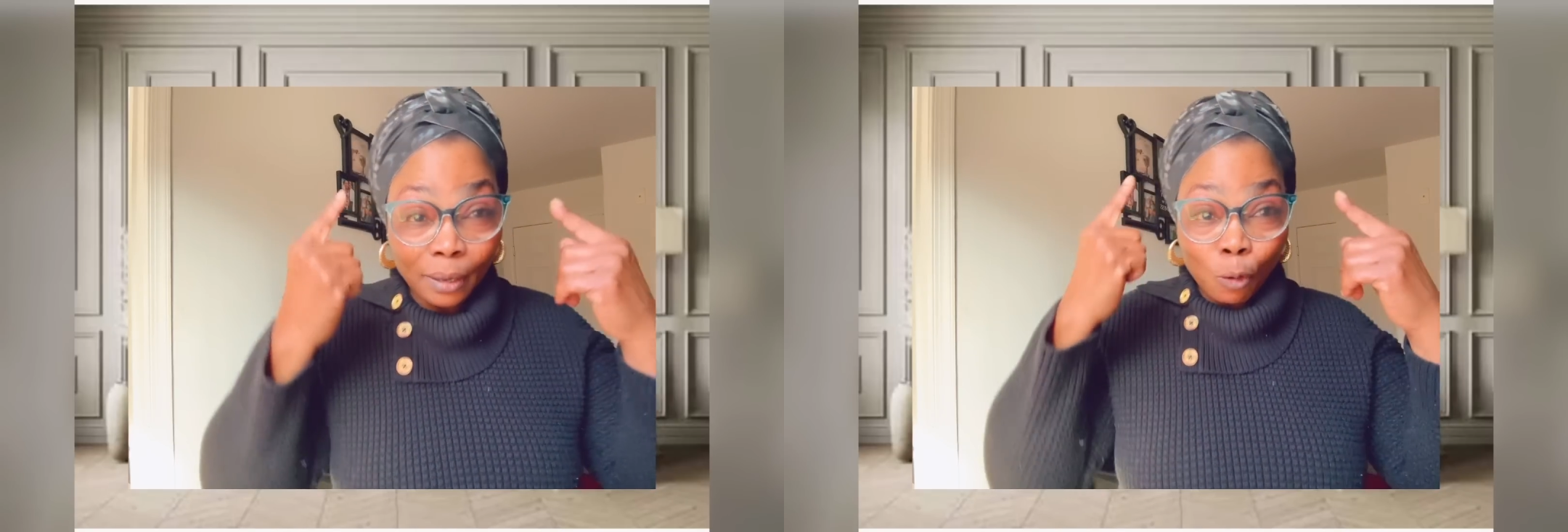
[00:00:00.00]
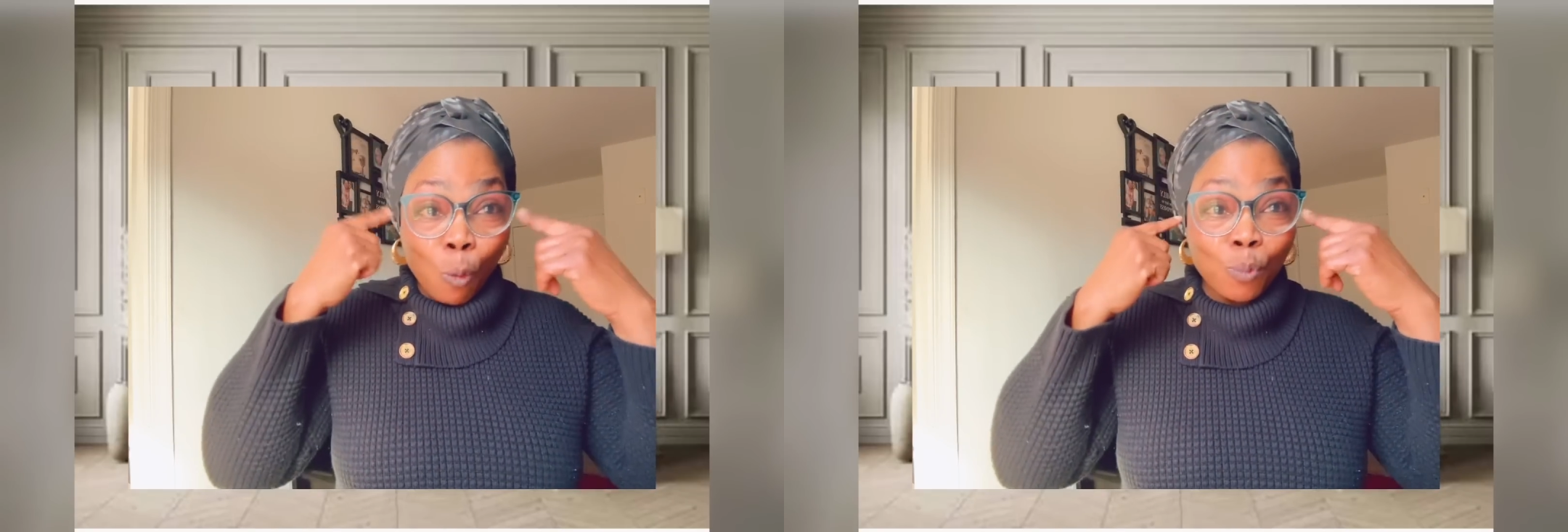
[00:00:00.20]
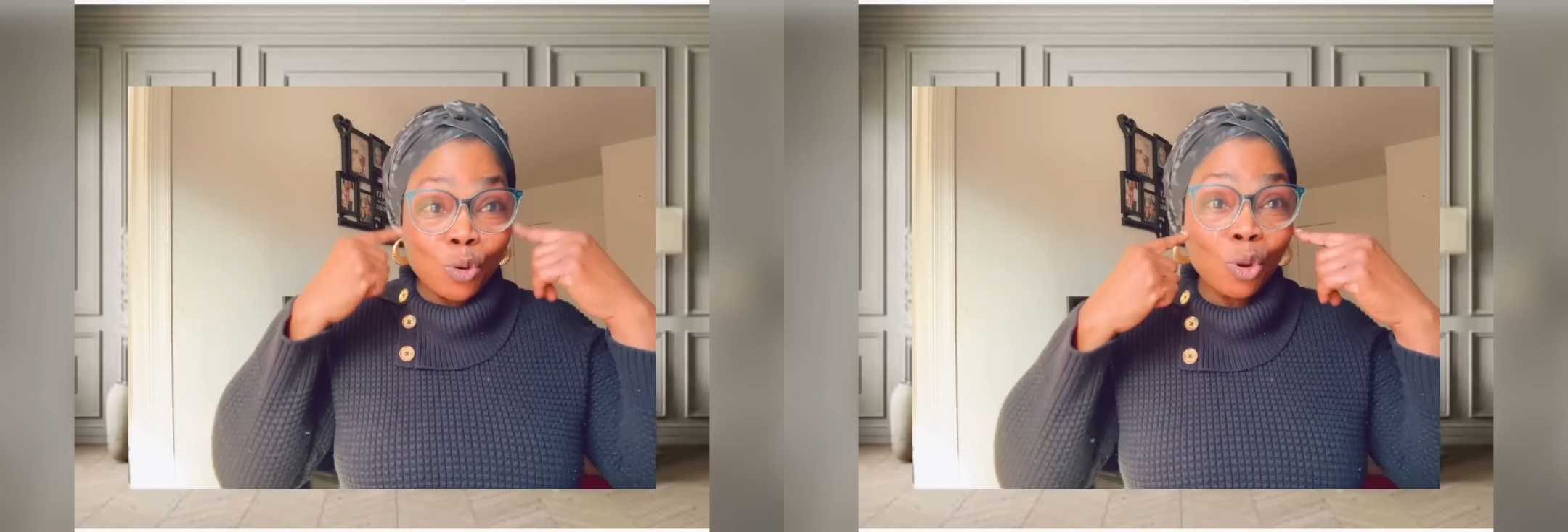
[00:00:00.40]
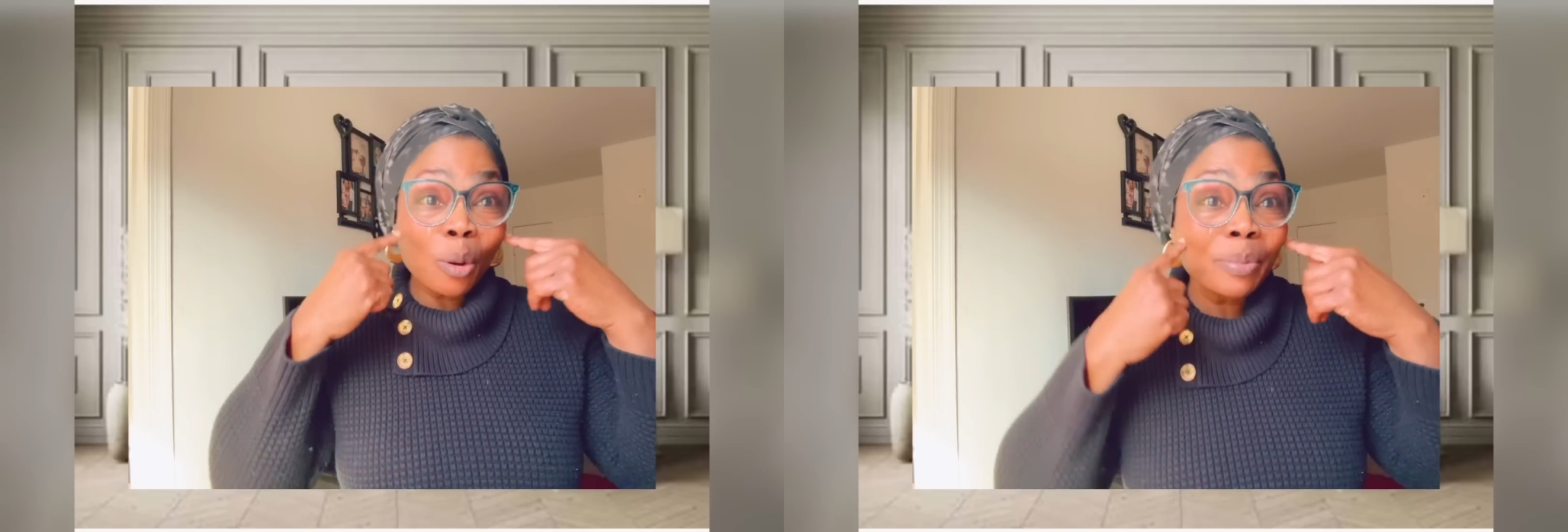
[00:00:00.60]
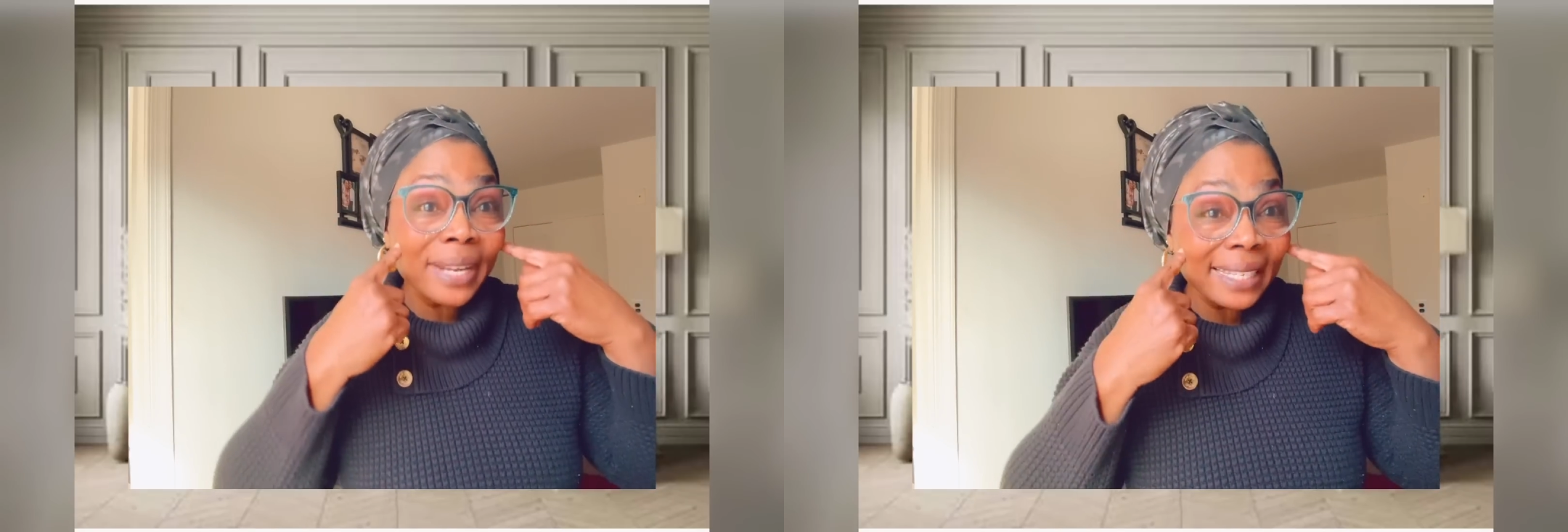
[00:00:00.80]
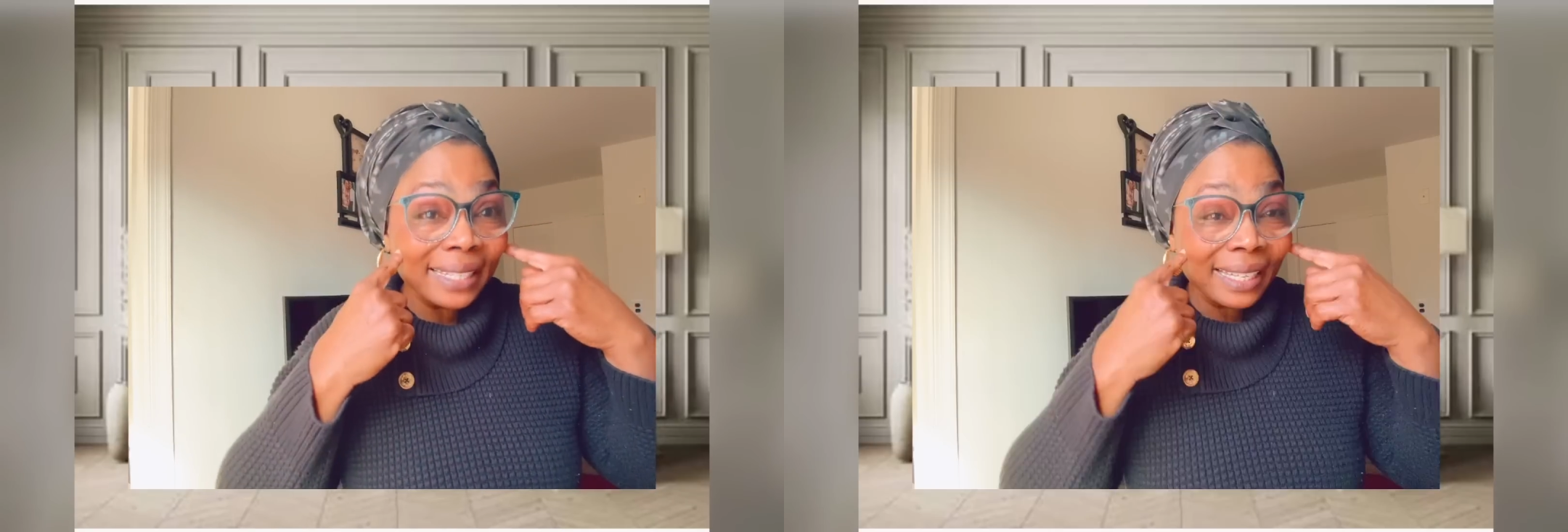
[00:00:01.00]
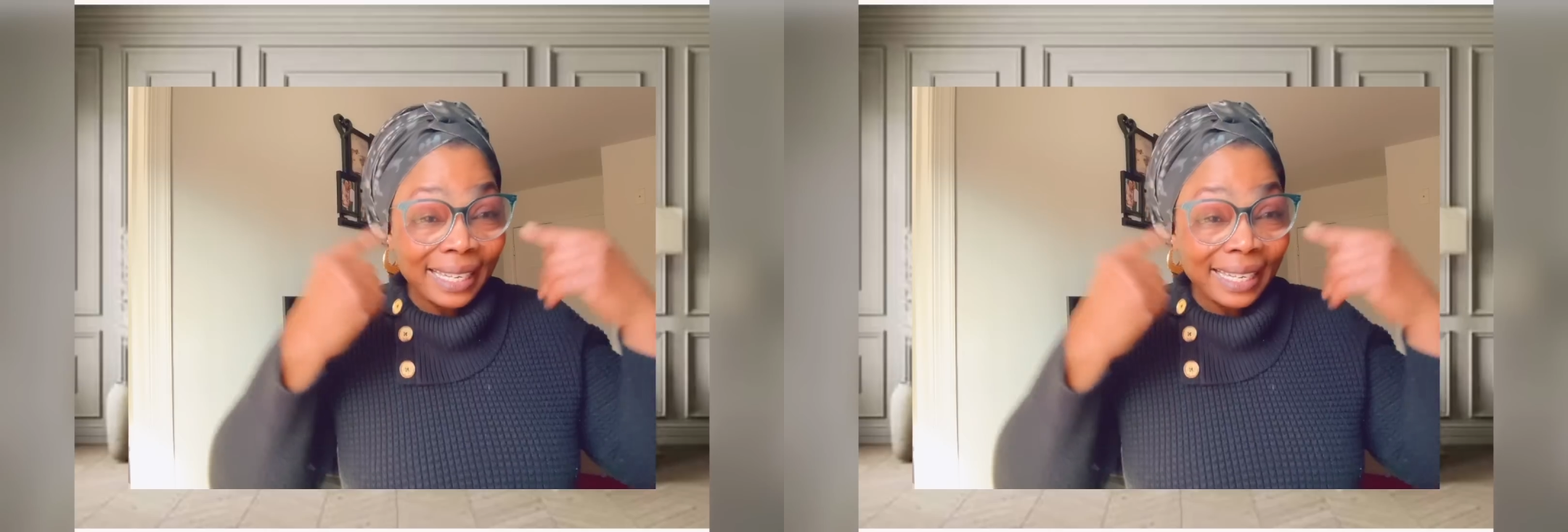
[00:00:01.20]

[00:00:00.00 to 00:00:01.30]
open your brain,